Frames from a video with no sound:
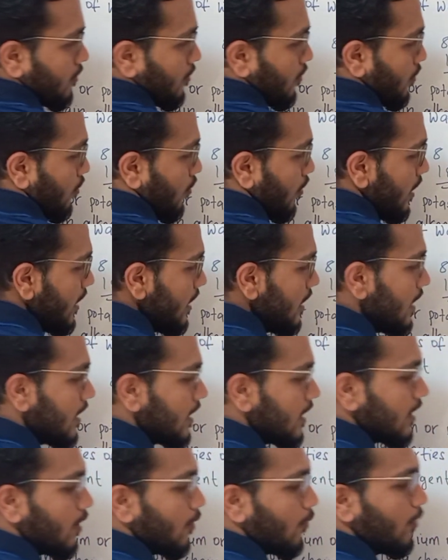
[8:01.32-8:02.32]
or
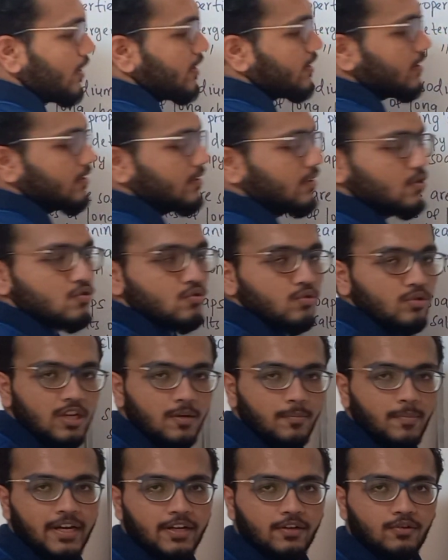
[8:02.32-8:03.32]
oil with the
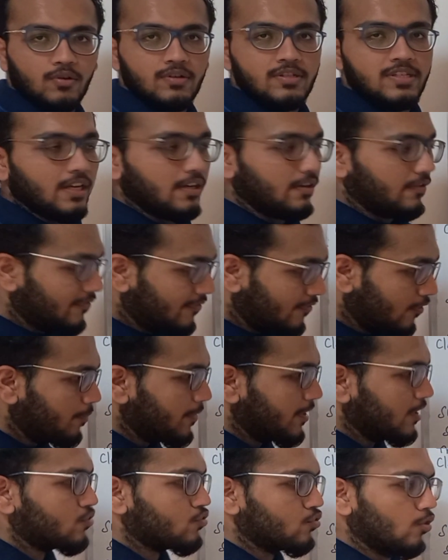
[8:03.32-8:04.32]
sodium hydroxide
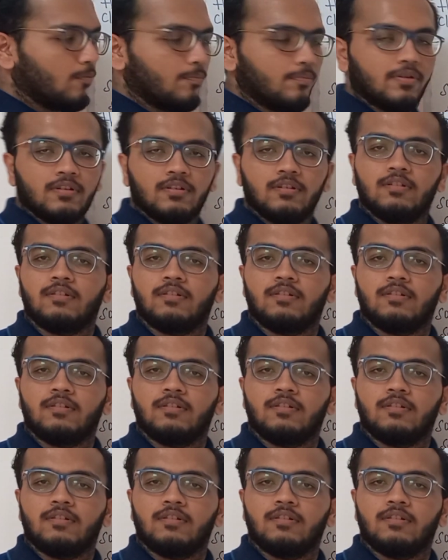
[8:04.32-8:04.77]
forming soap.